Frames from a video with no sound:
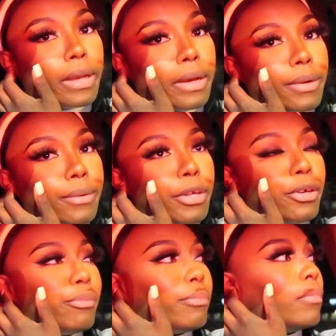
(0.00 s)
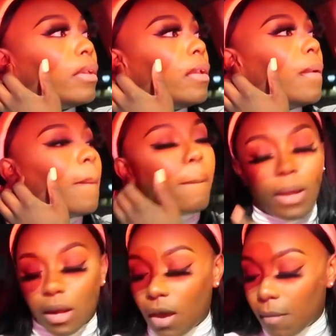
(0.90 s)
I don't know.
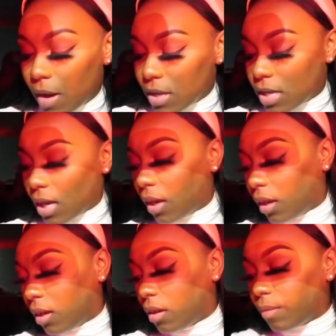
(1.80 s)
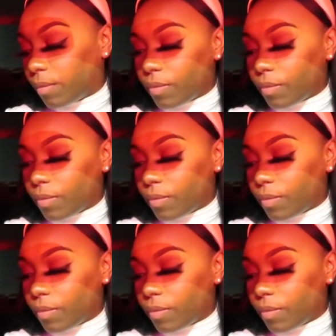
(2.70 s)
But I got my tea.